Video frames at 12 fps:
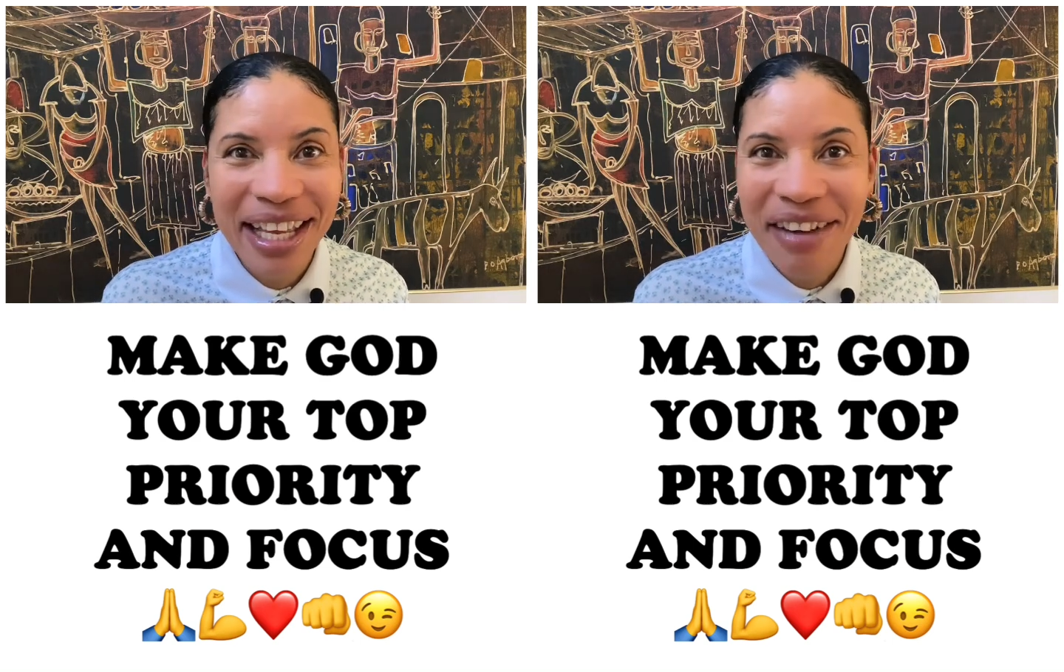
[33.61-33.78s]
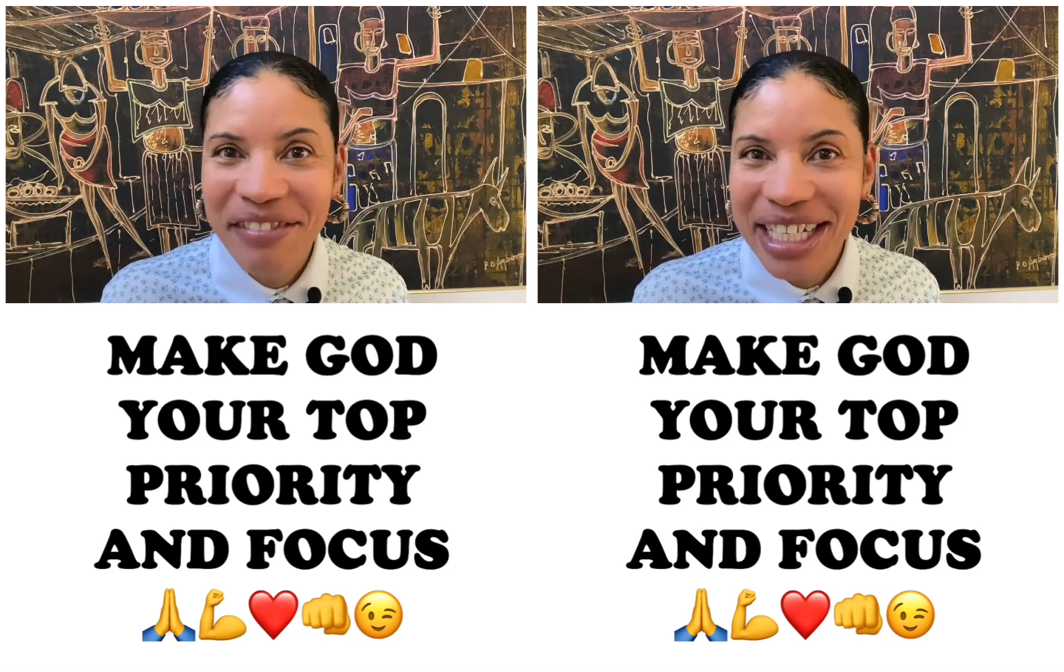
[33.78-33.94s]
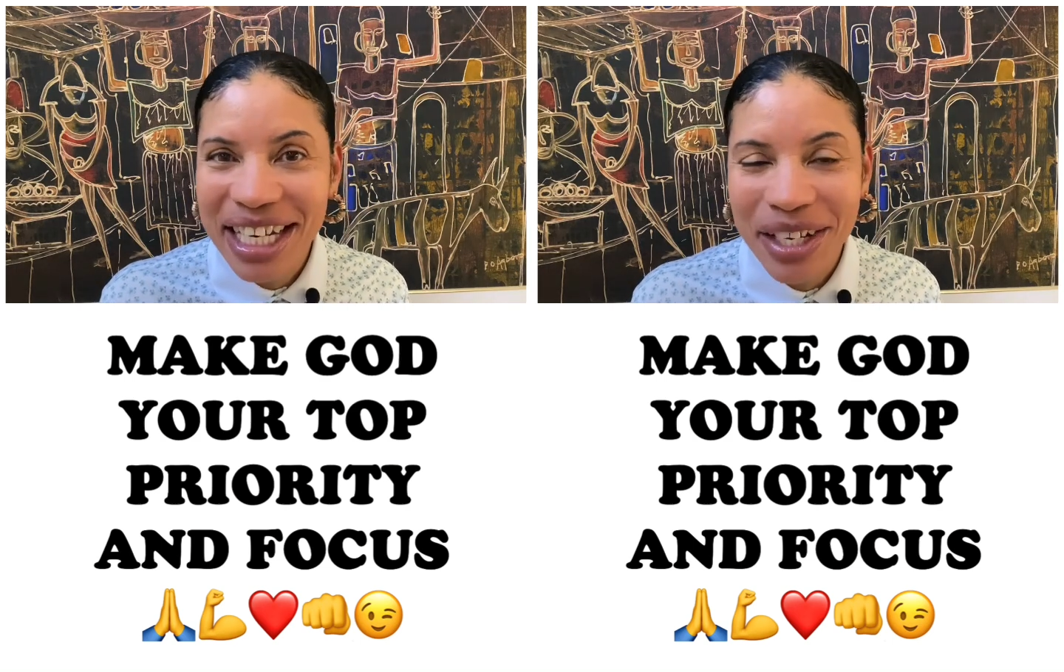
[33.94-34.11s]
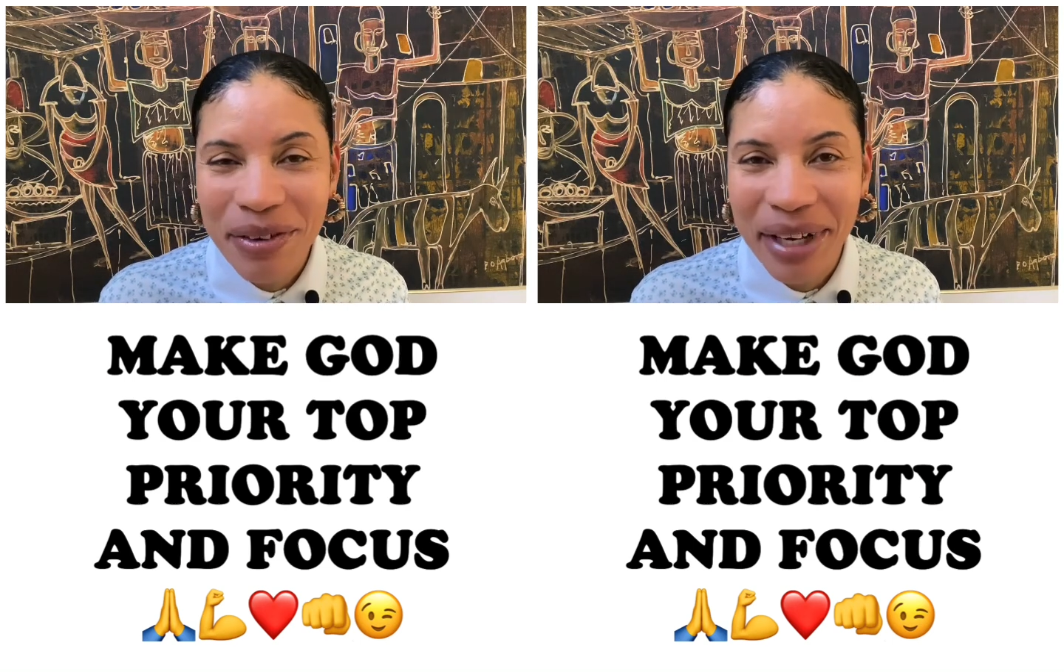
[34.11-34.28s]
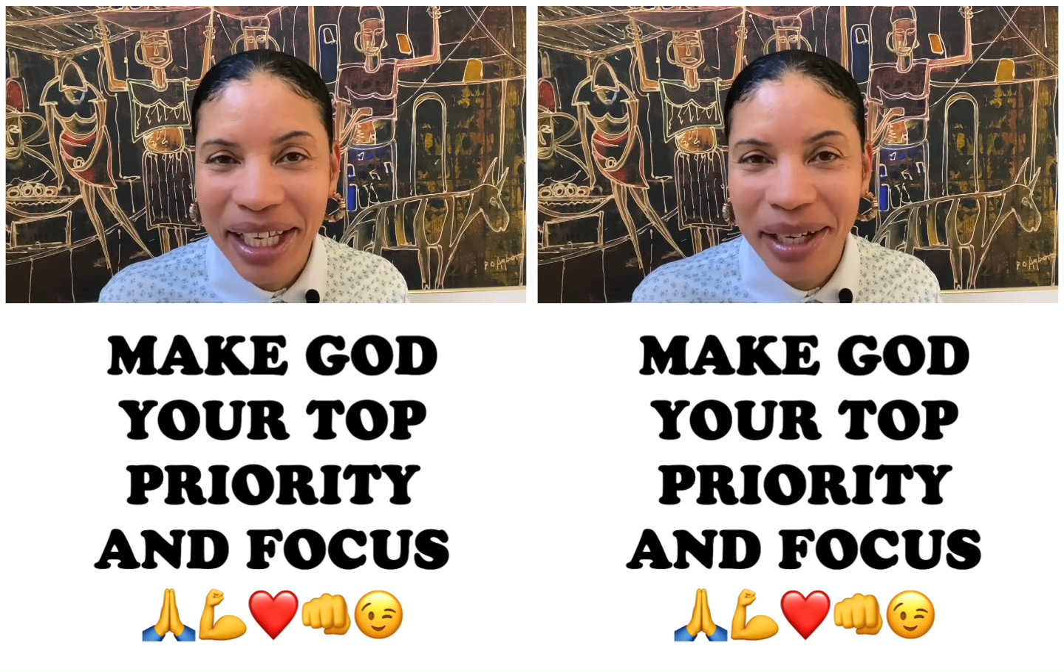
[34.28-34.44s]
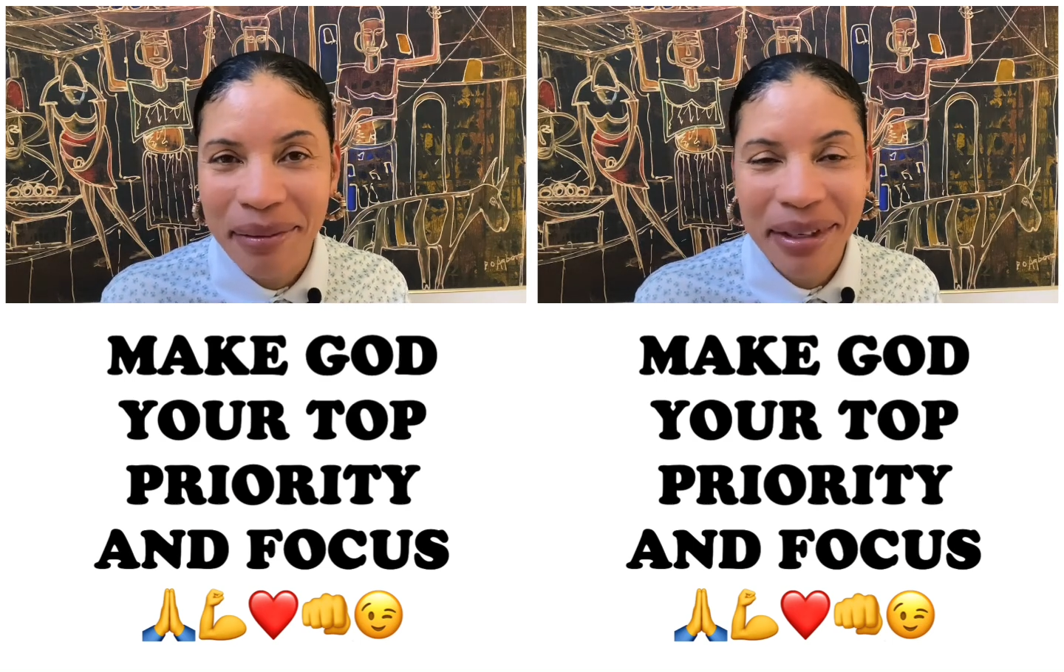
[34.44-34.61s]
every day you
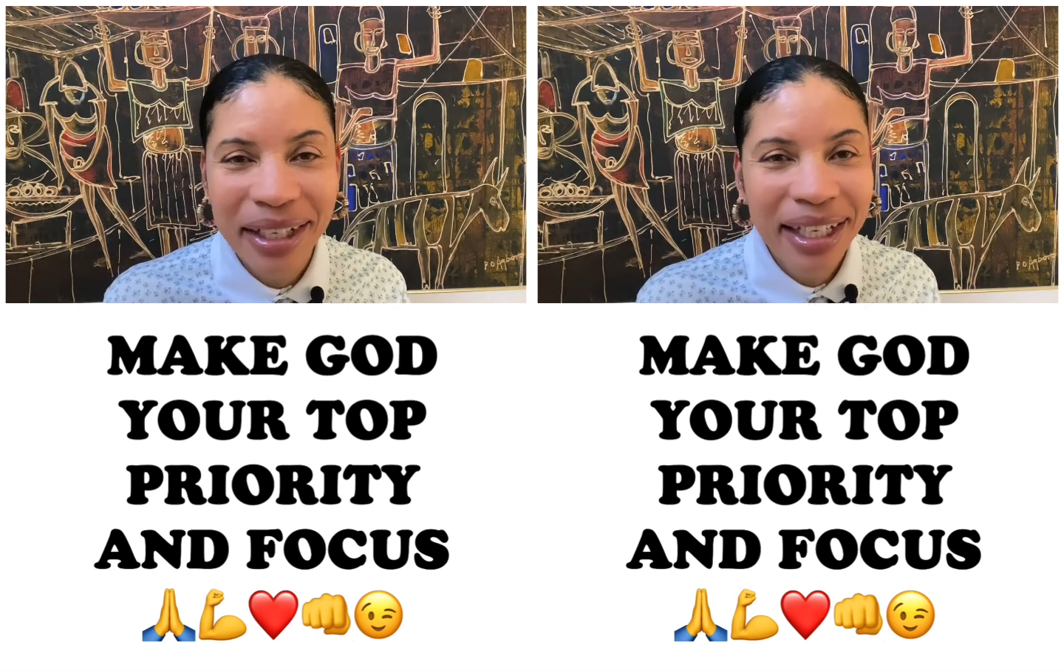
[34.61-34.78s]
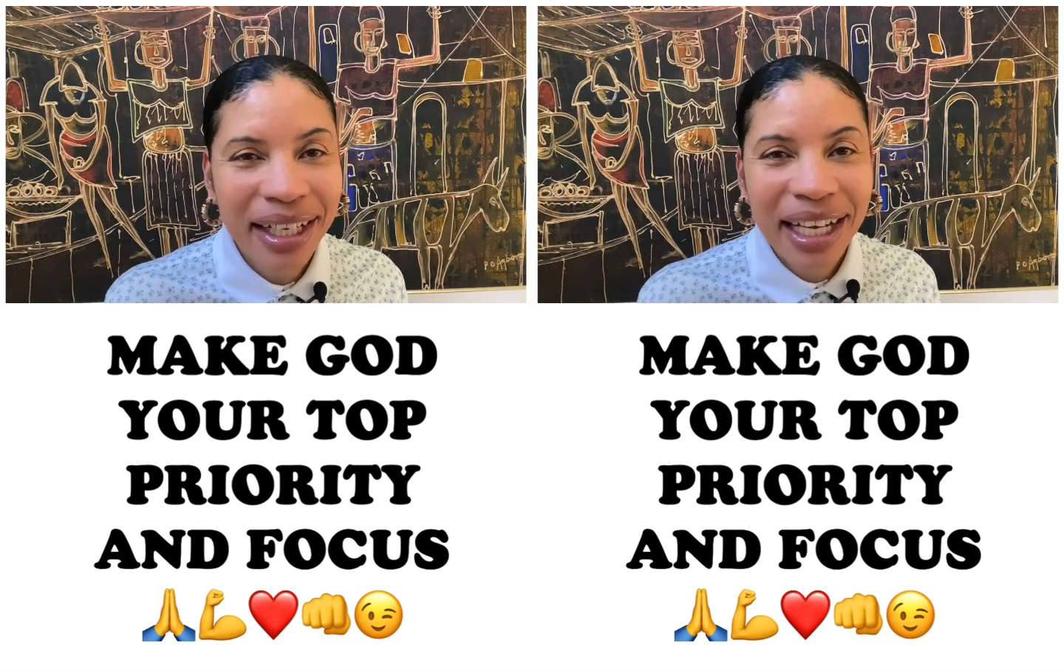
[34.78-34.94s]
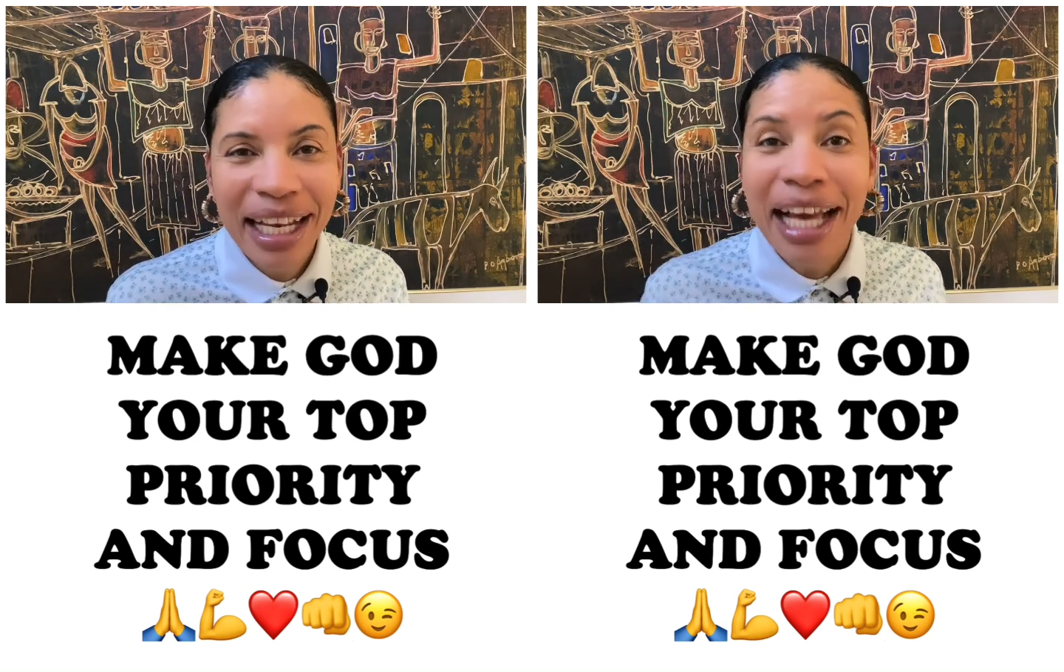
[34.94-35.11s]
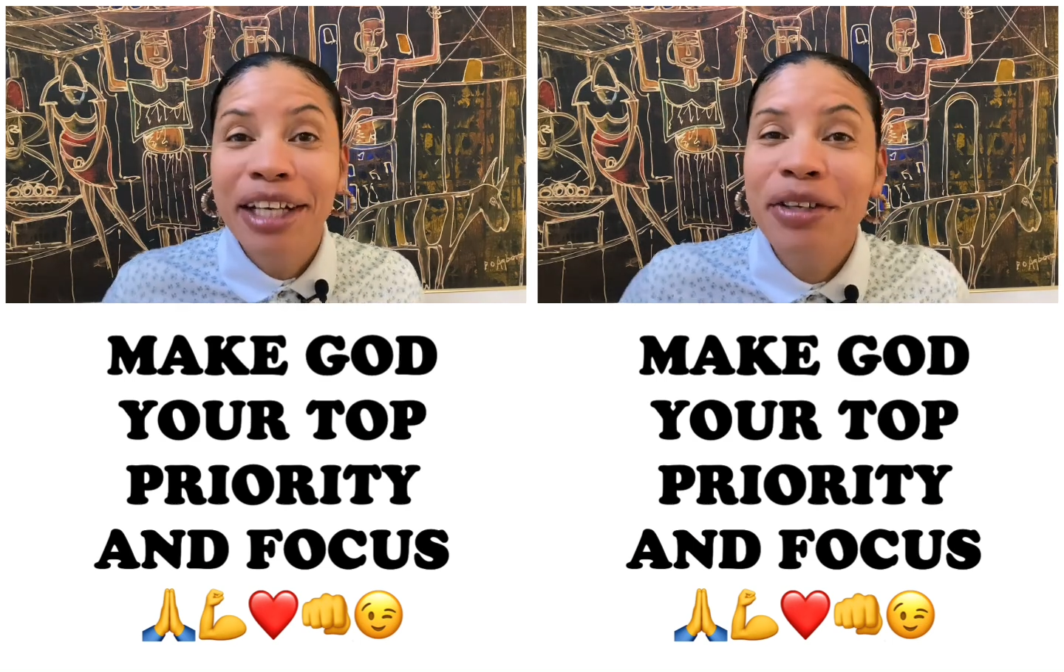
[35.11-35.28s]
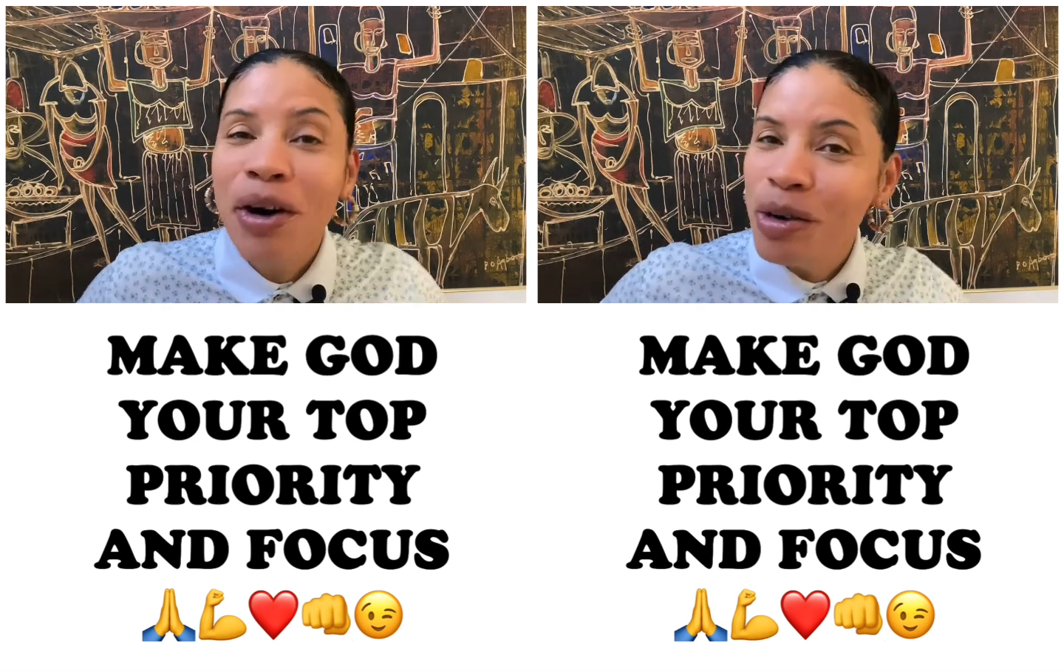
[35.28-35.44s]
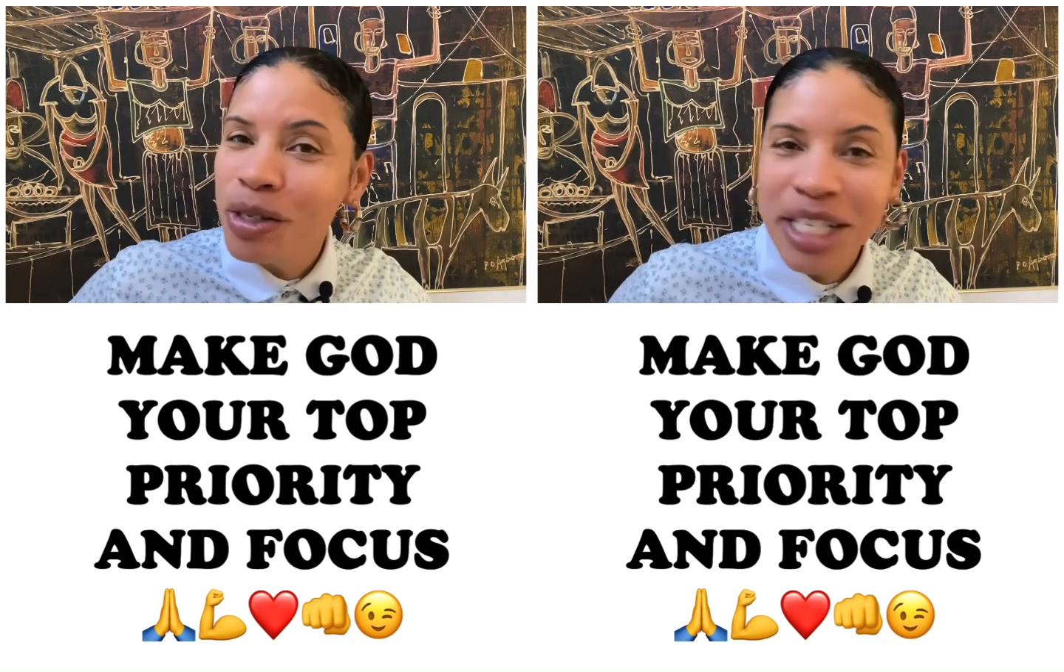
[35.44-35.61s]
wake up. Like,
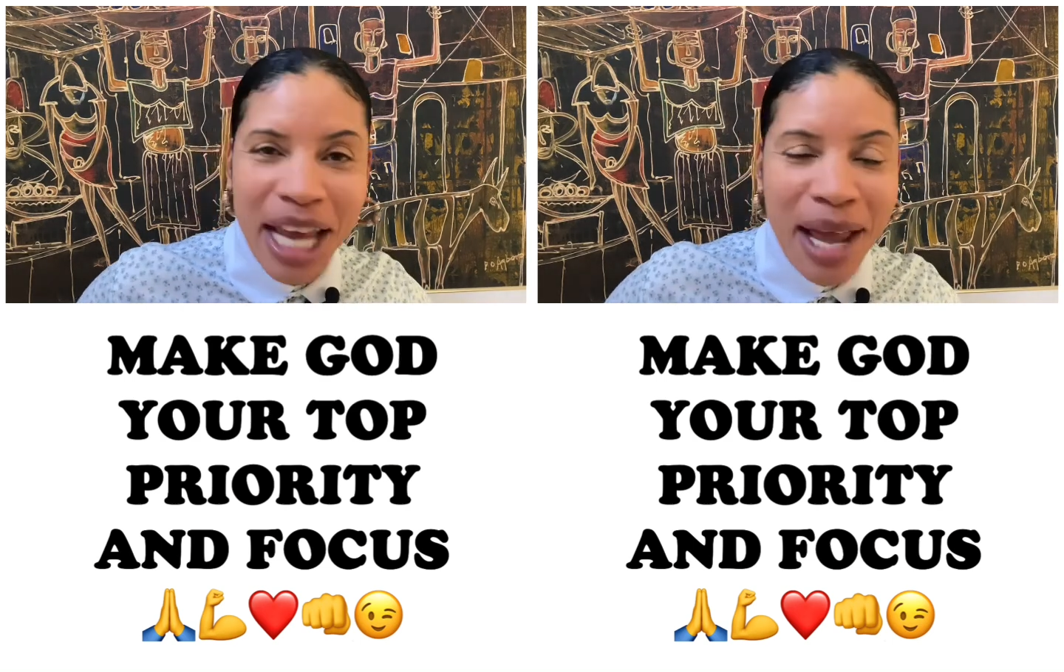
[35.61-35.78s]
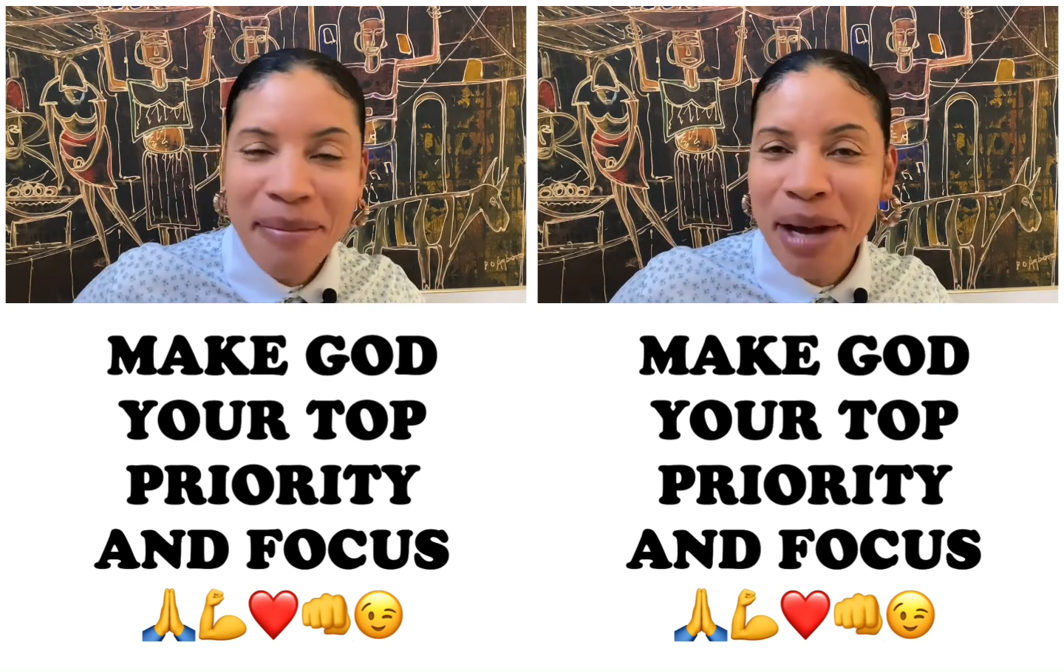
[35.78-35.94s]
no shame.